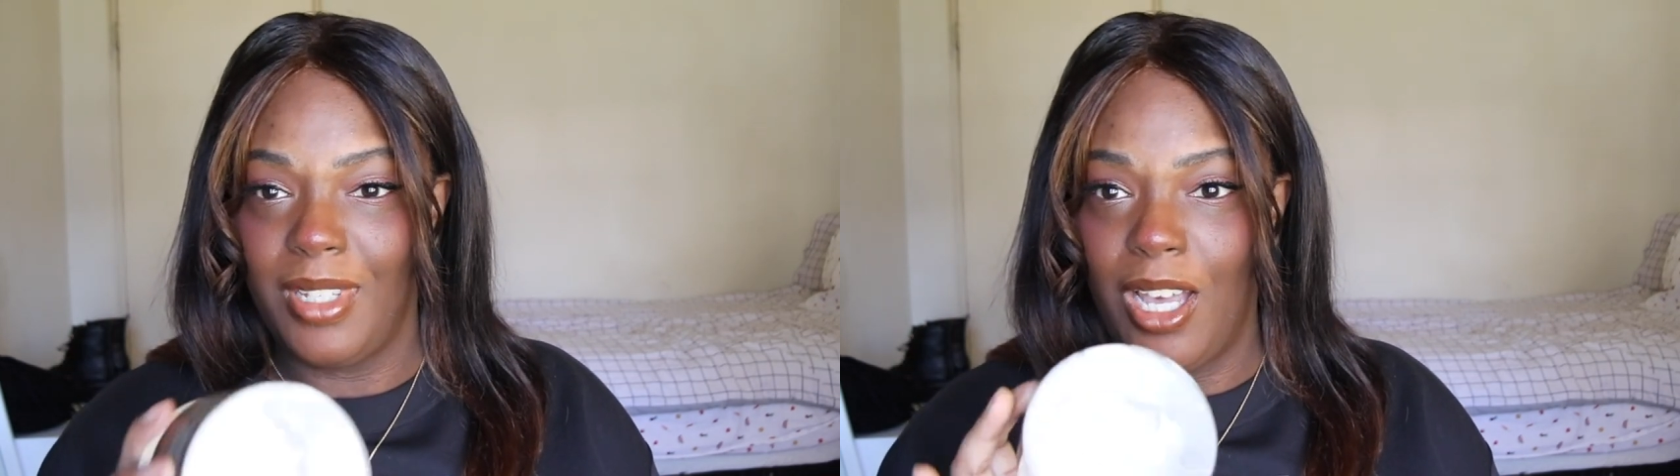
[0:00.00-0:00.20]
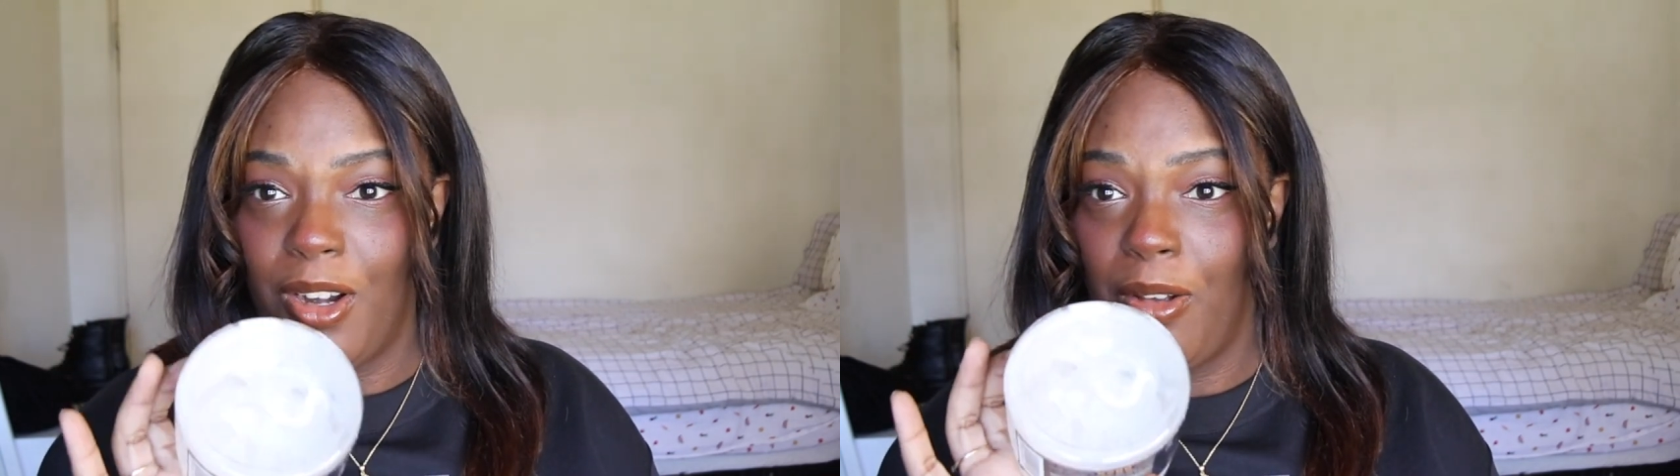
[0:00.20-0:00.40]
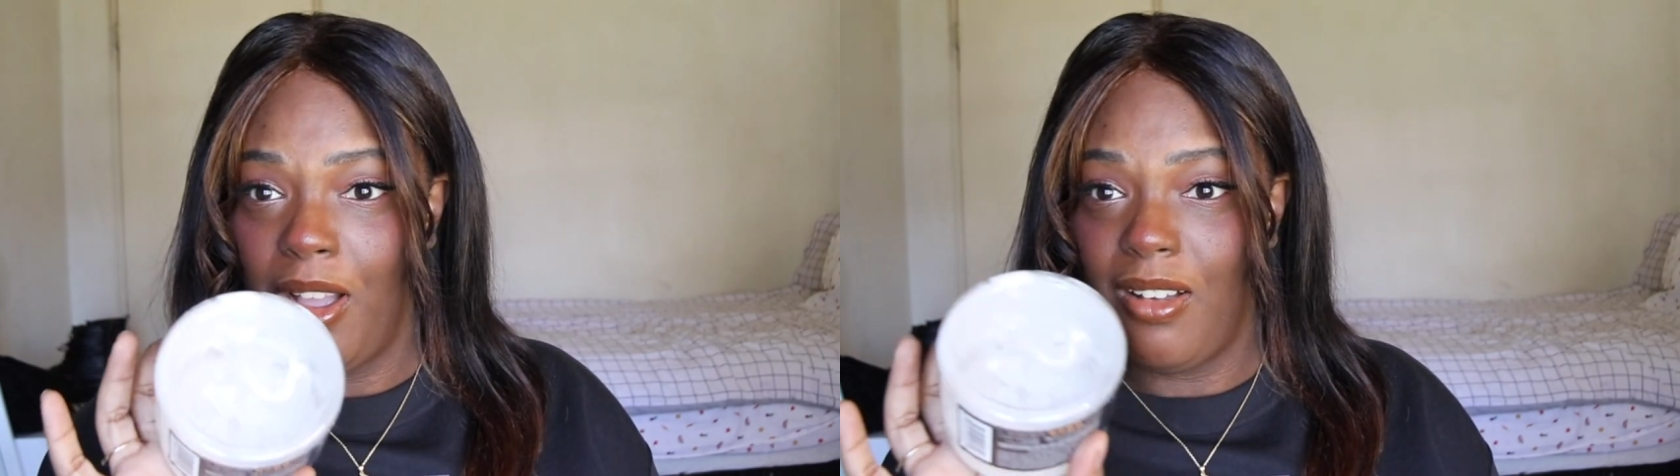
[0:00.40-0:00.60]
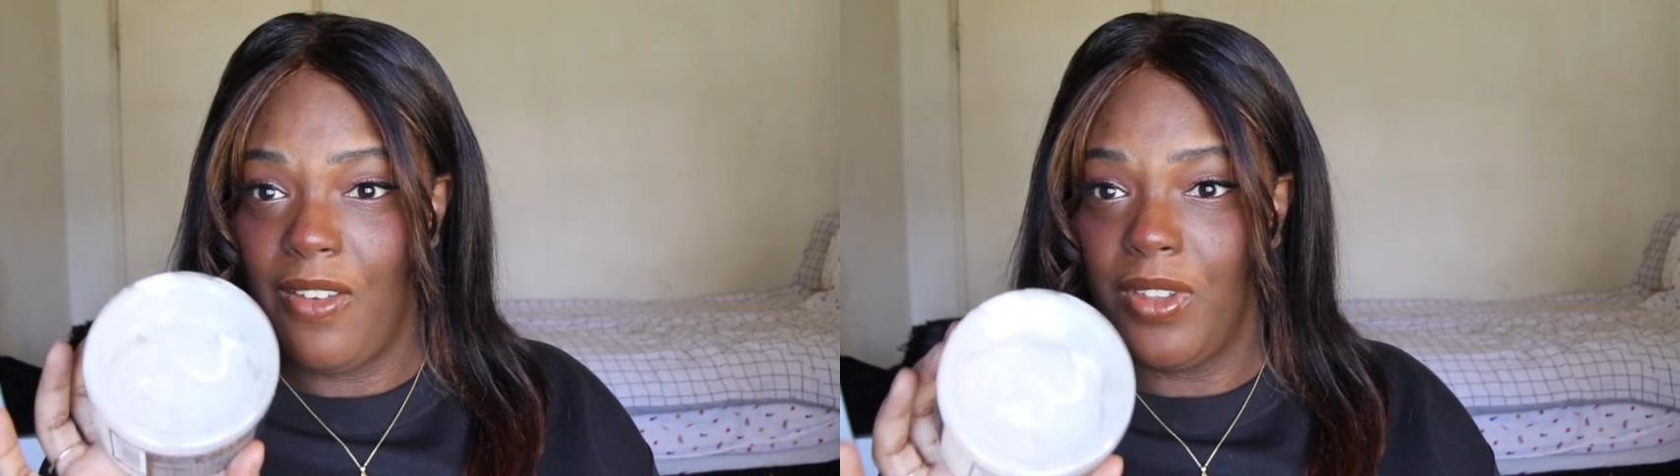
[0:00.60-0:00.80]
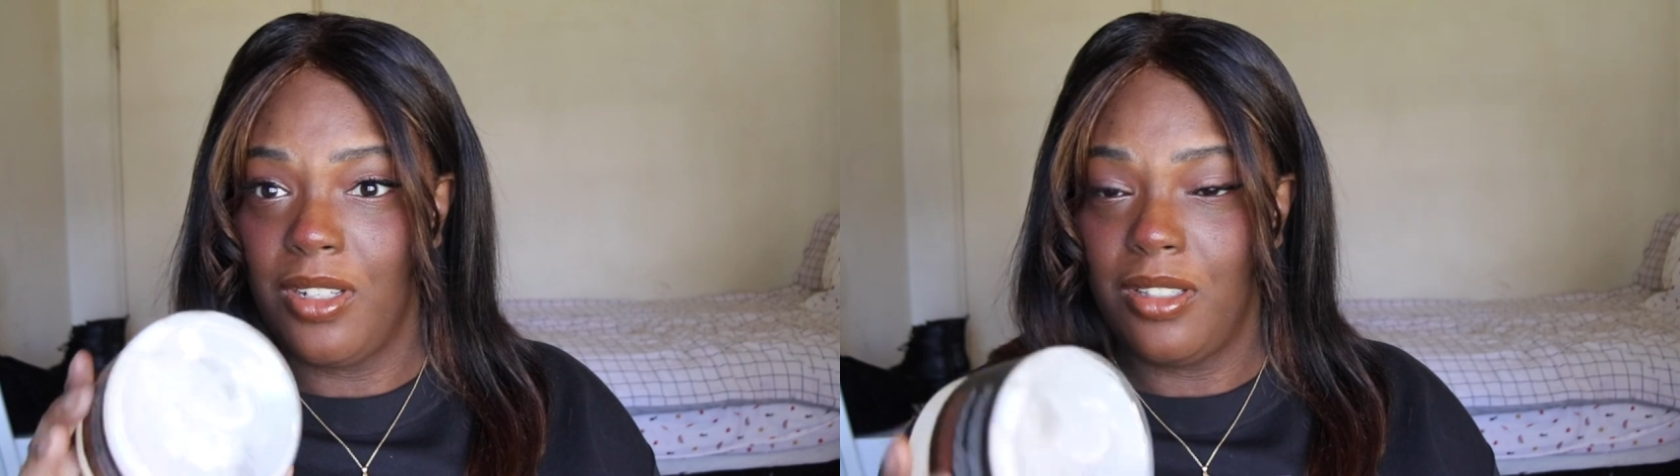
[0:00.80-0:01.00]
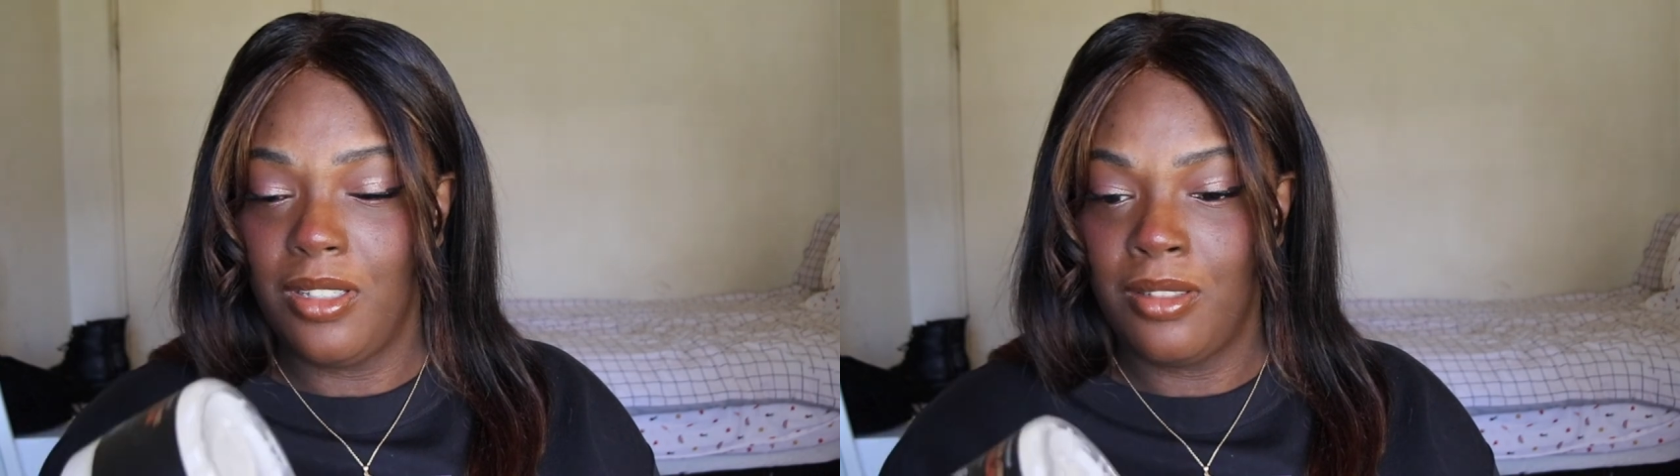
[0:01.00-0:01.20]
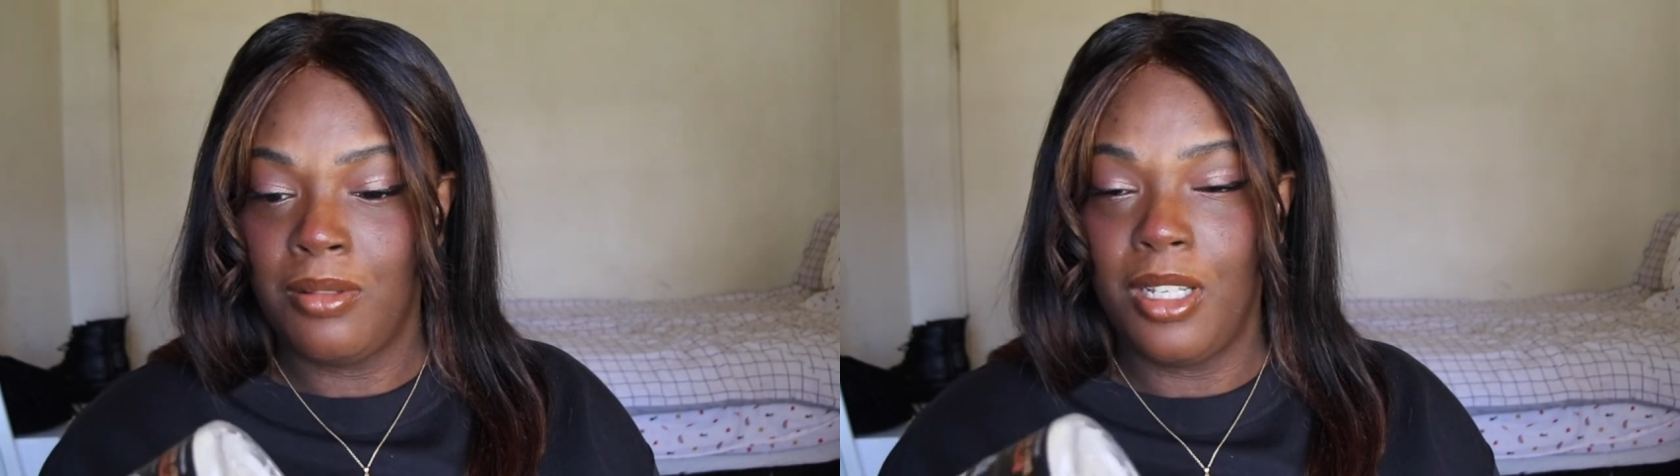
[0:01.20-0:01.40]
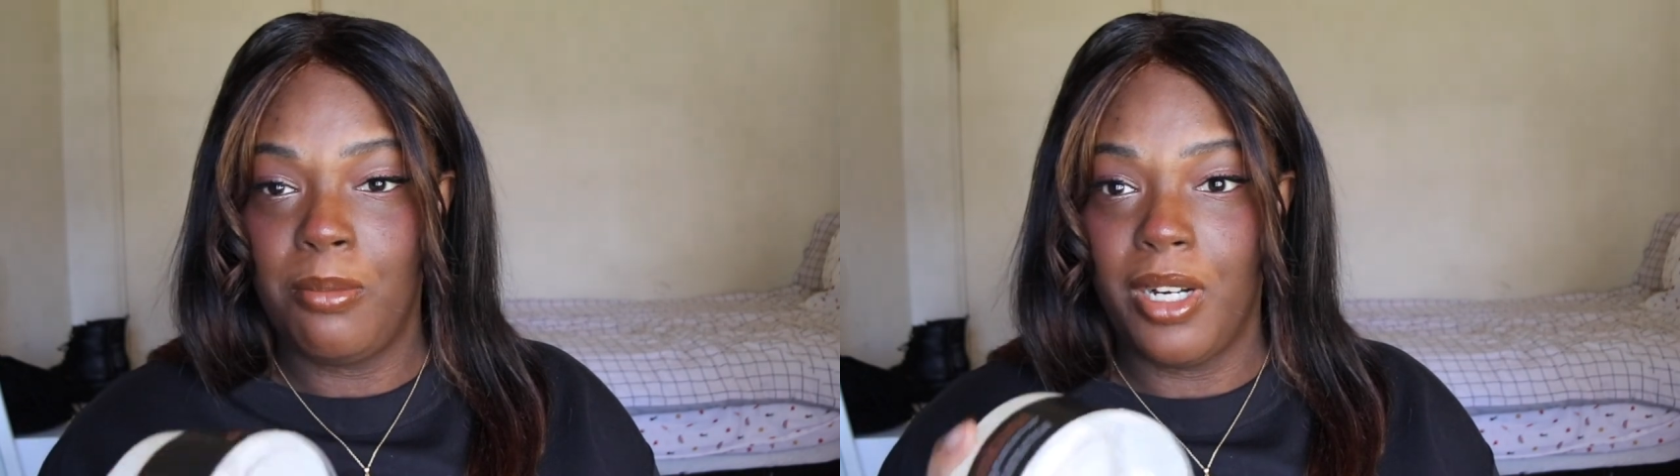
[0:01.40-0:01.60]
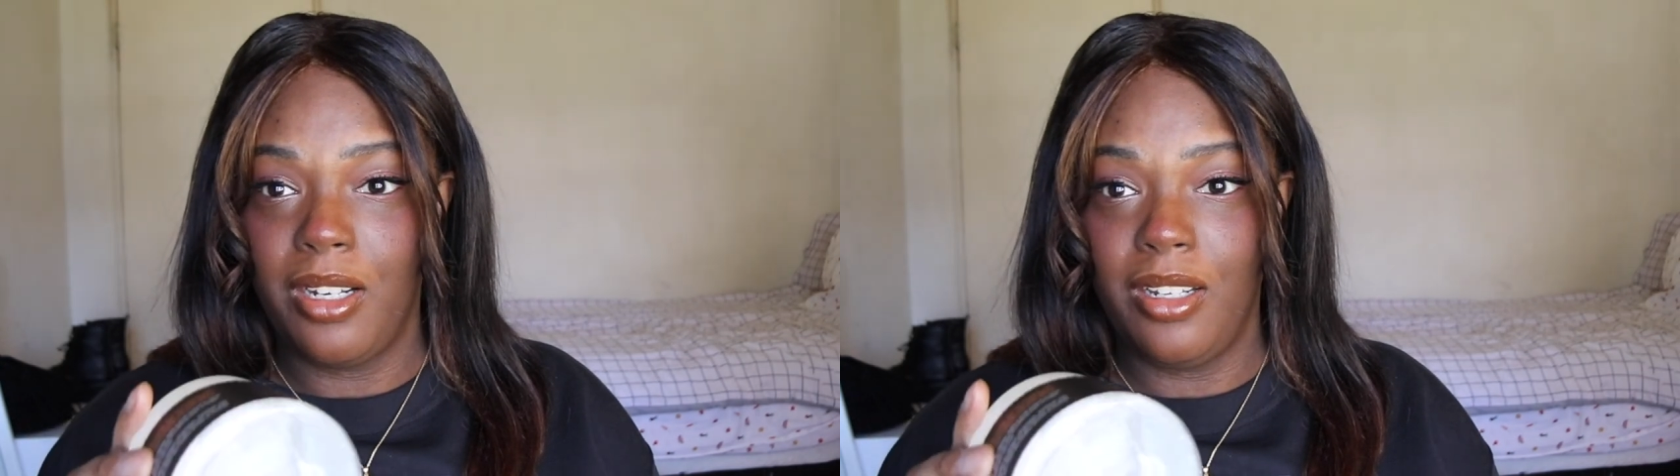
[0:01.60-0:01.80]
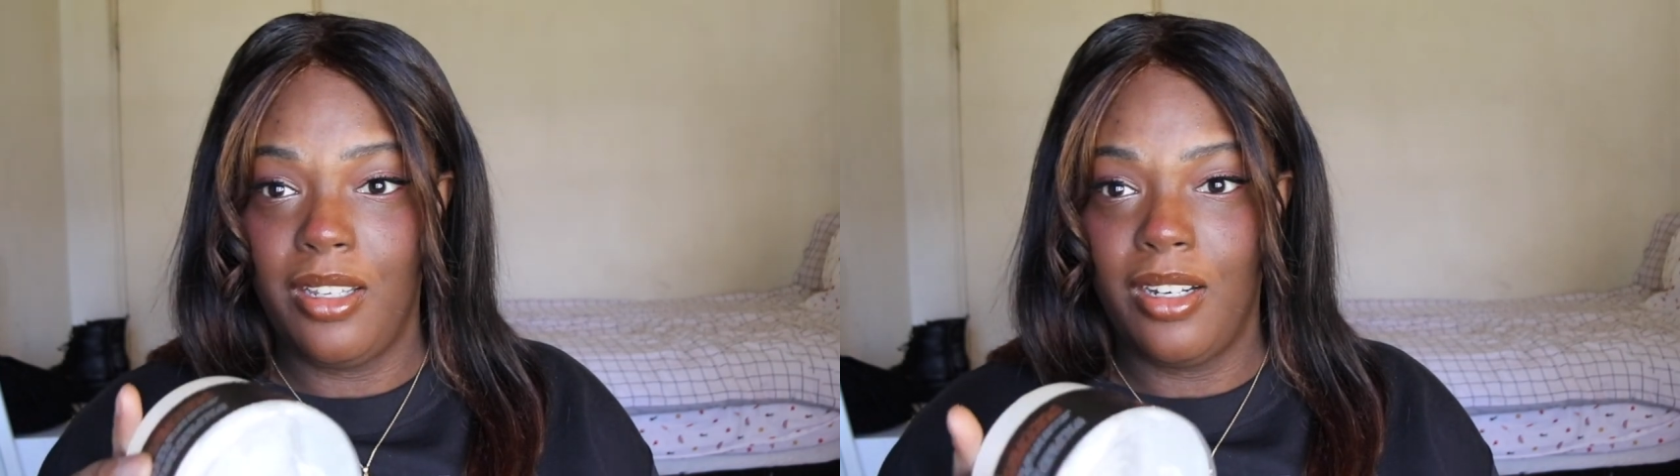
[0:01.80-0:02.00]
i don't know how i finished this up but i
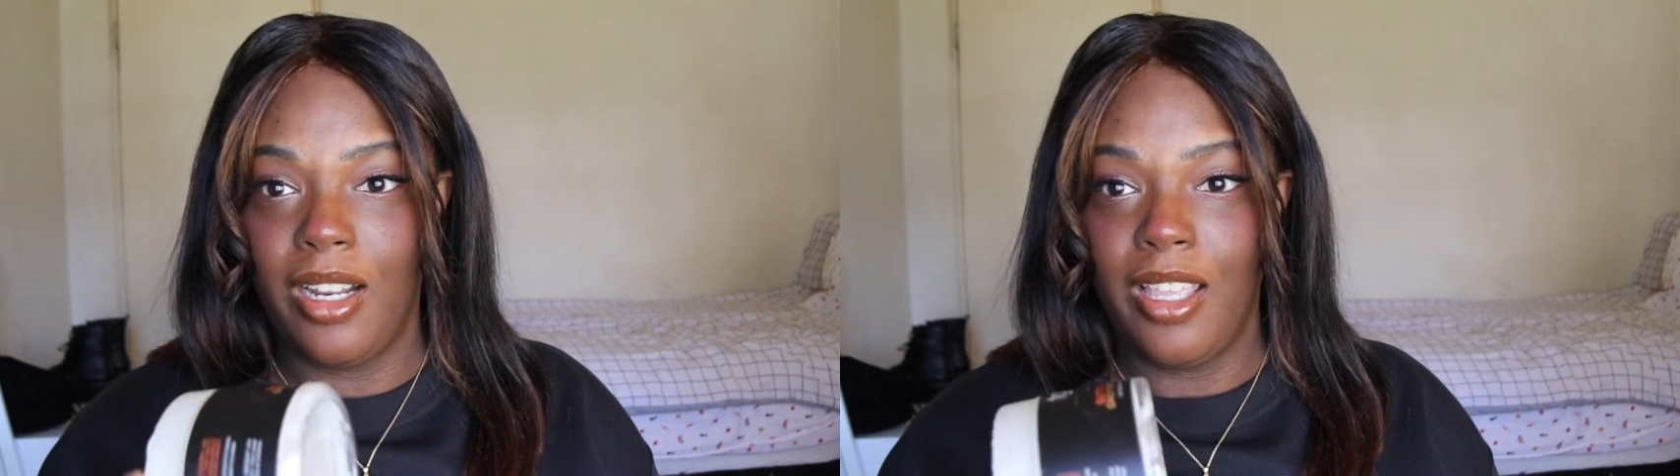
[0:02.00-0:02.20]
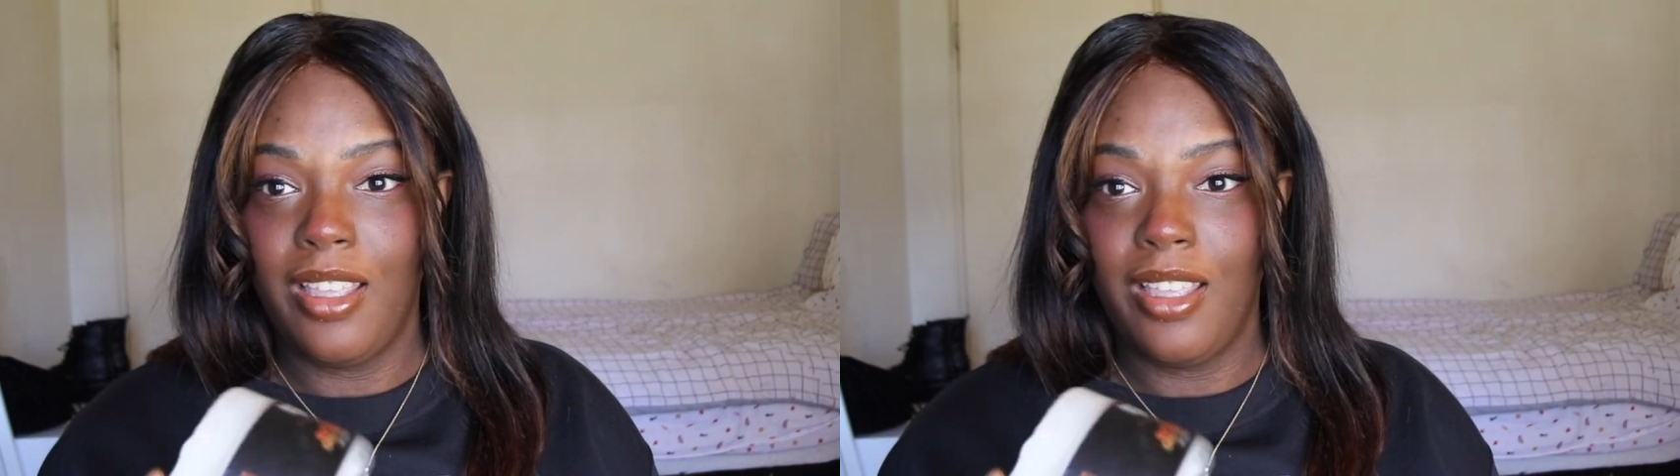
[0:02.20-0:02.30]
did